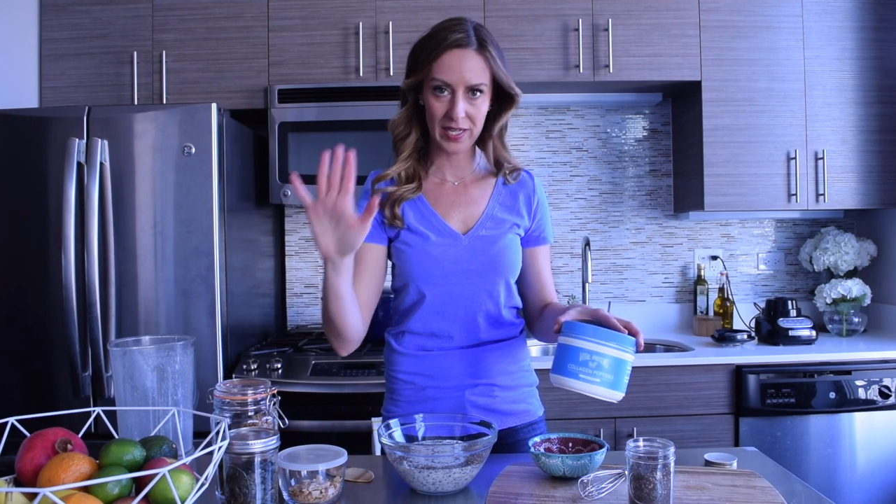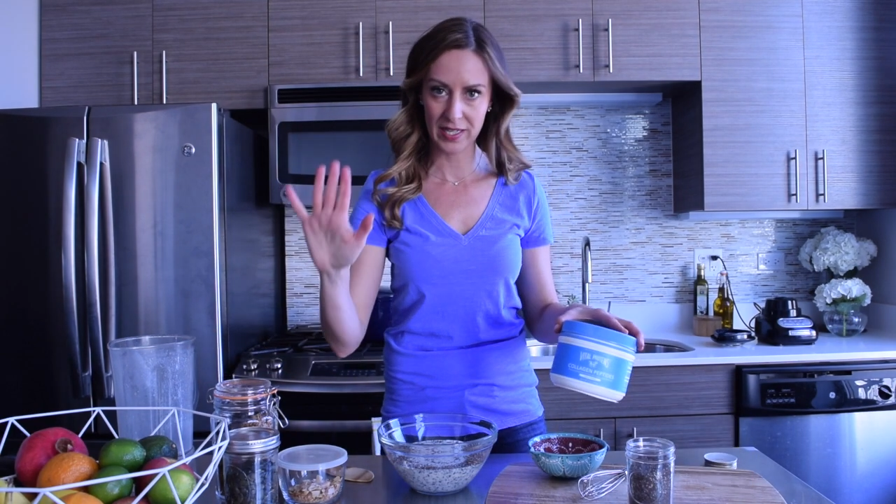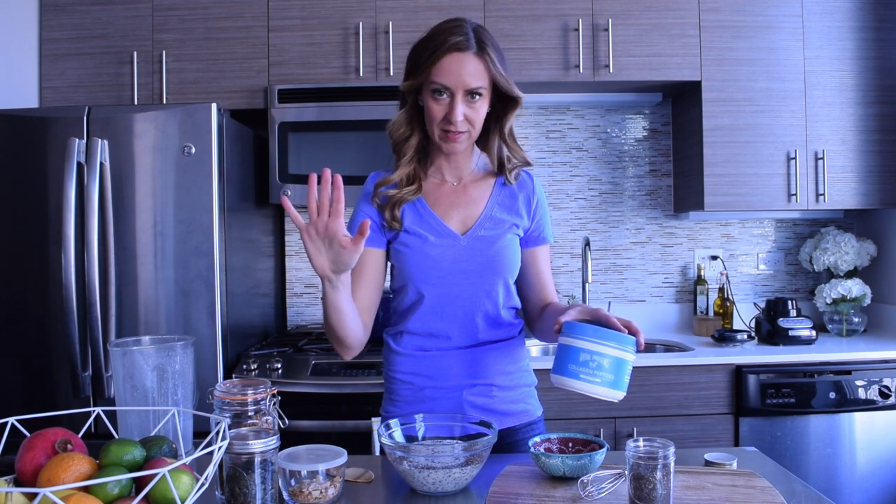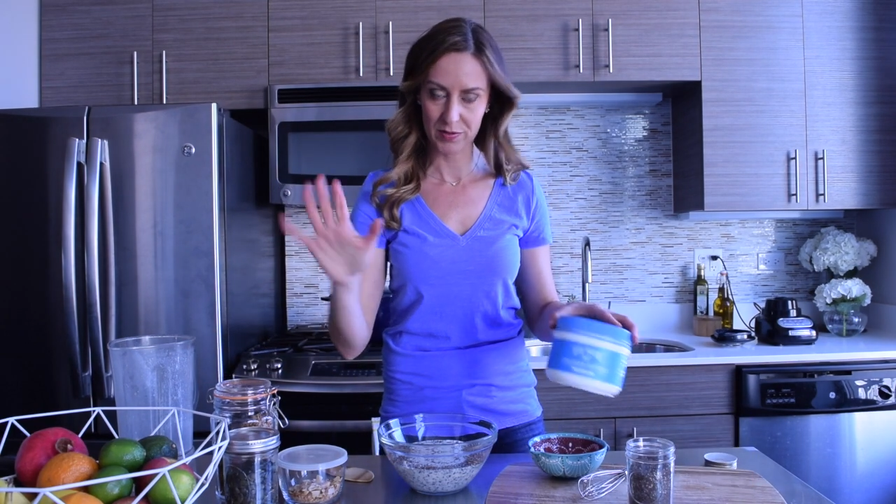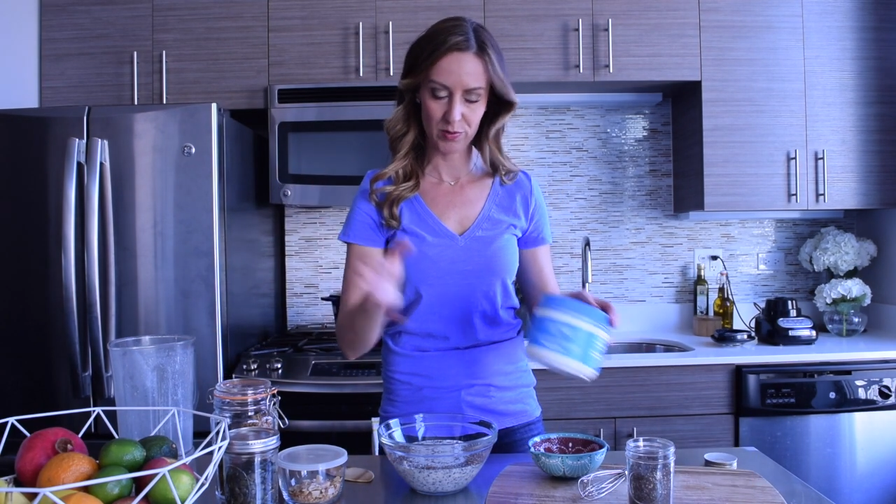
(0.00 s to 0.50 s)

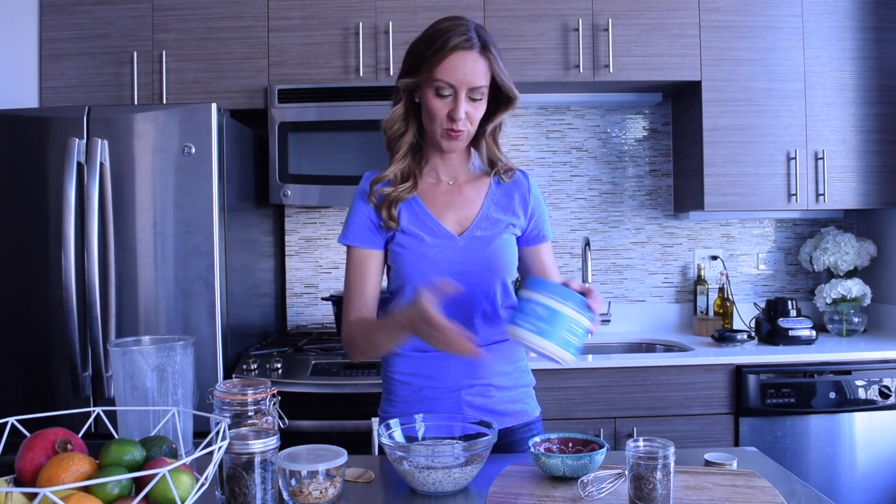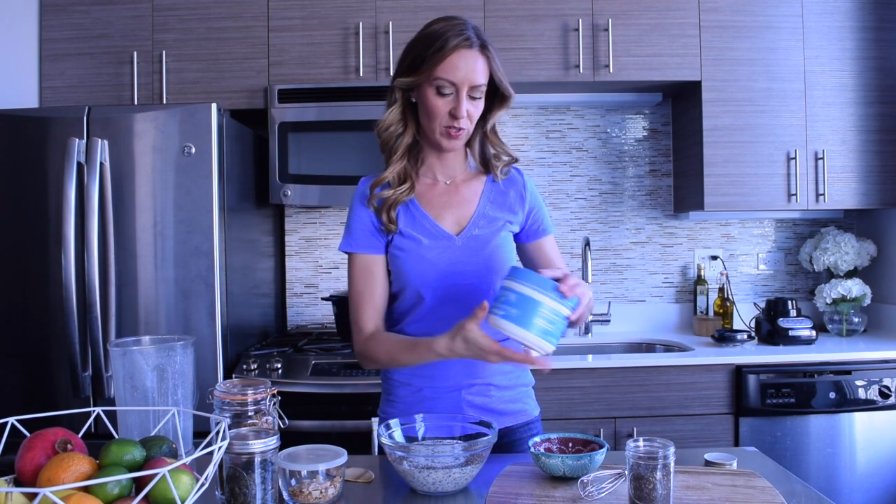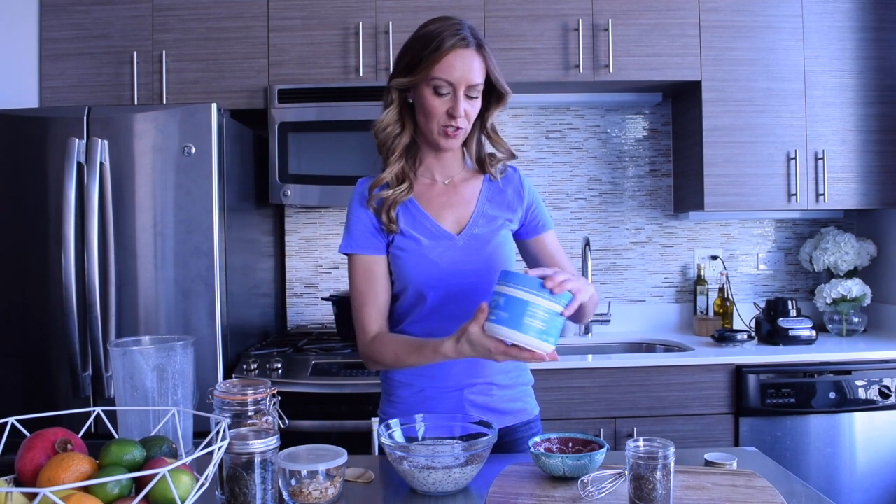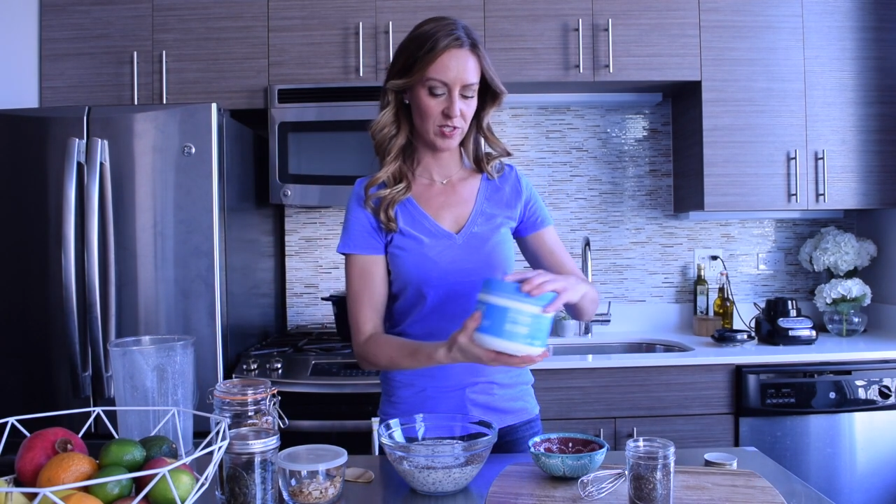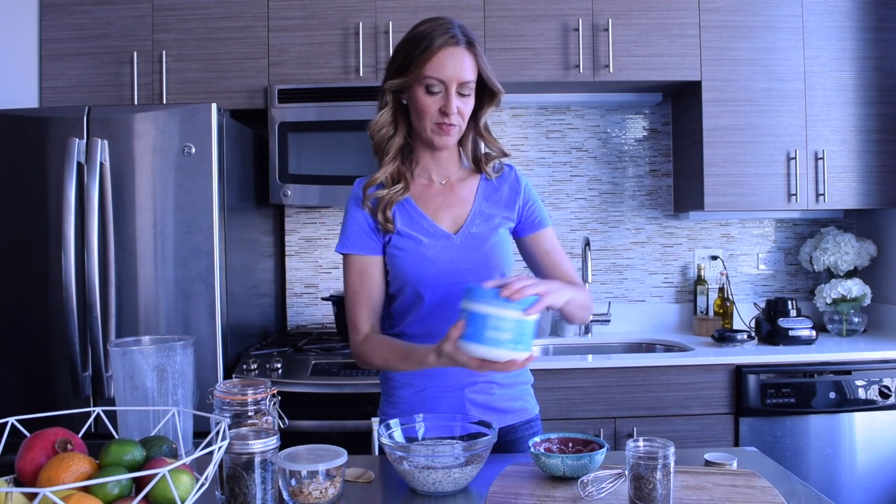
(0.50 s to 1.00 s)
any of those
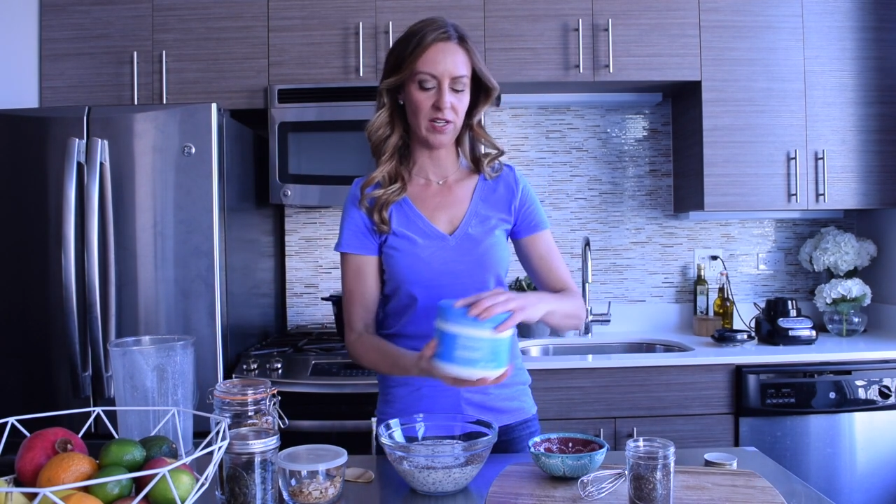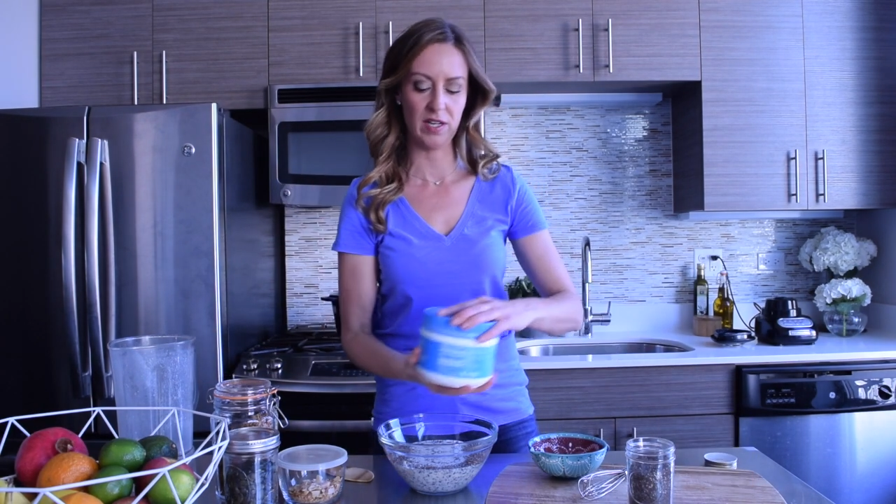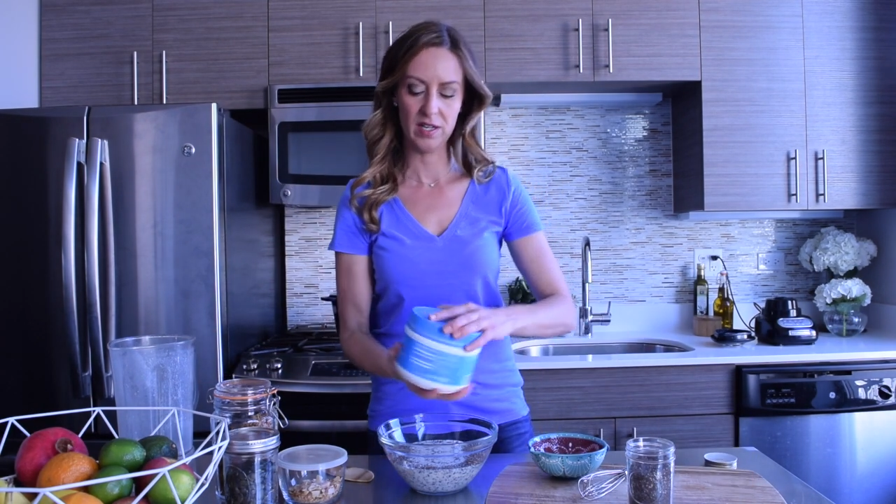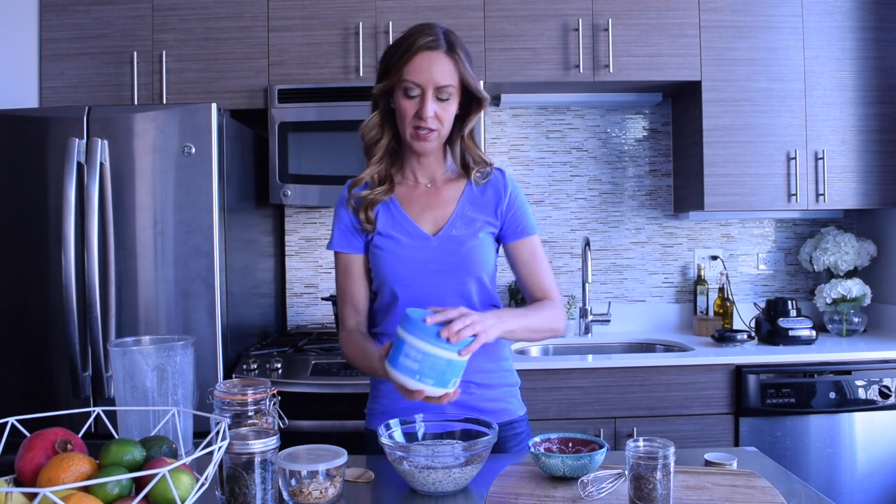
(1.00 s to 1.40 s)
work just fine.